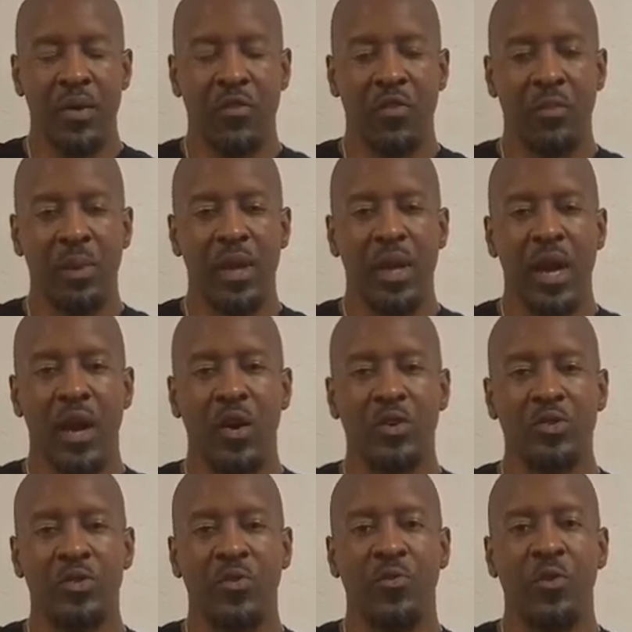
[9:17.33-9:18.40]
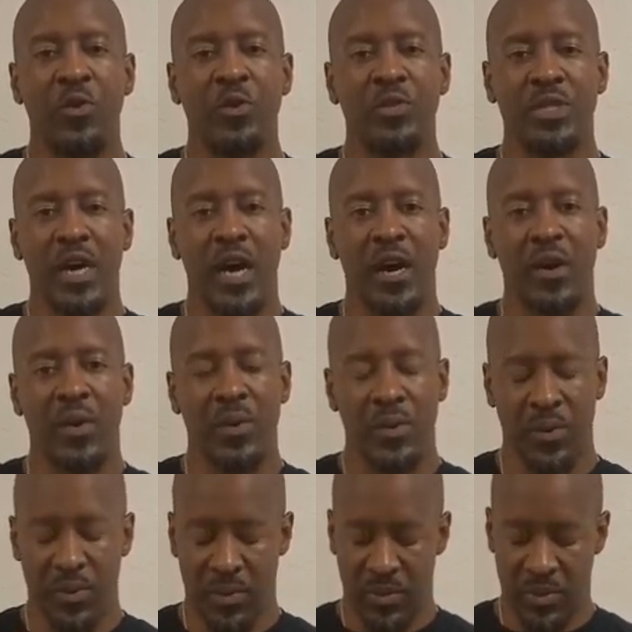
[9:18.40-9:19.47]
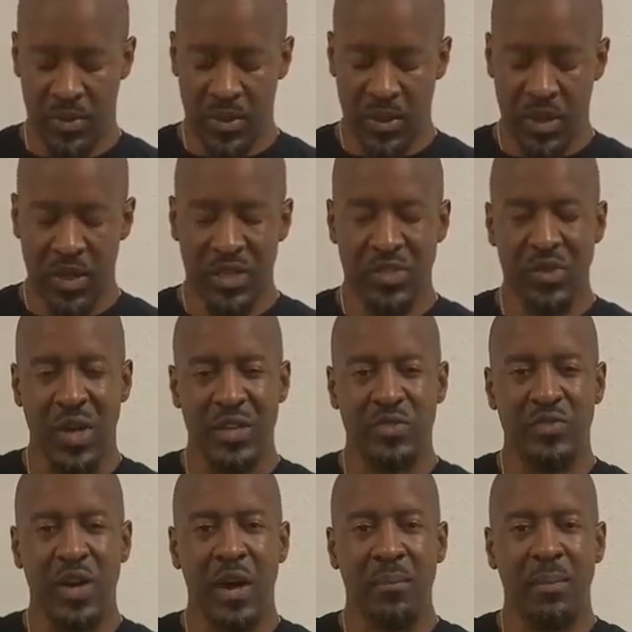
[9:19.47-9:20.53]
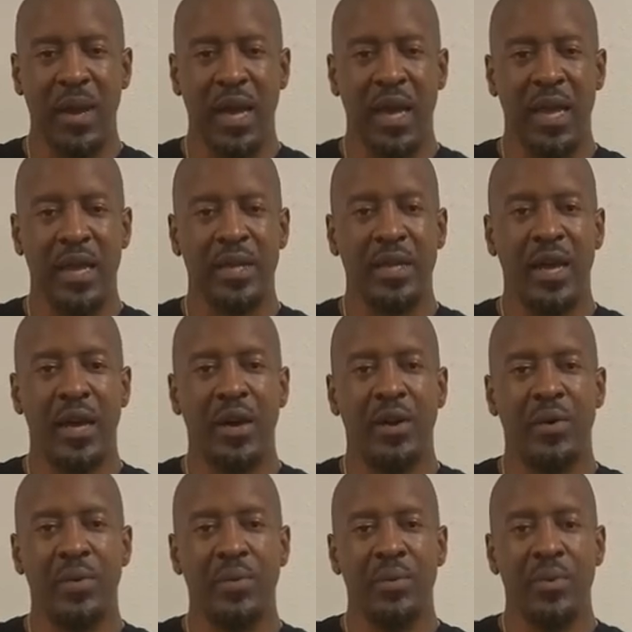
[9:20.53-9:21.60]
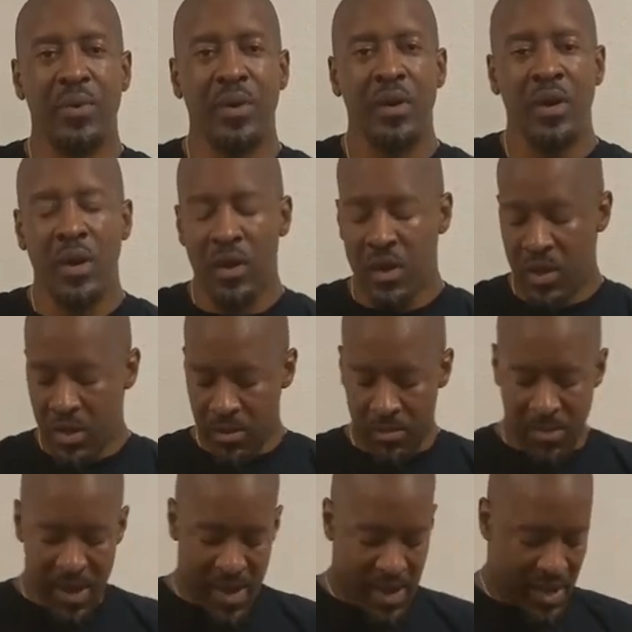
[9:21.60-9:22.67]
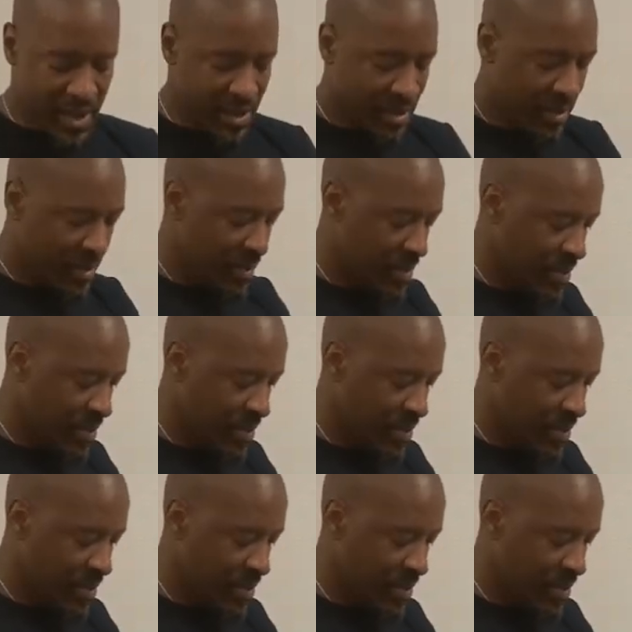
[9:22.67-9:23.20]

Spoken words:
From here, I go to Fuxi. So I drop my hand down. My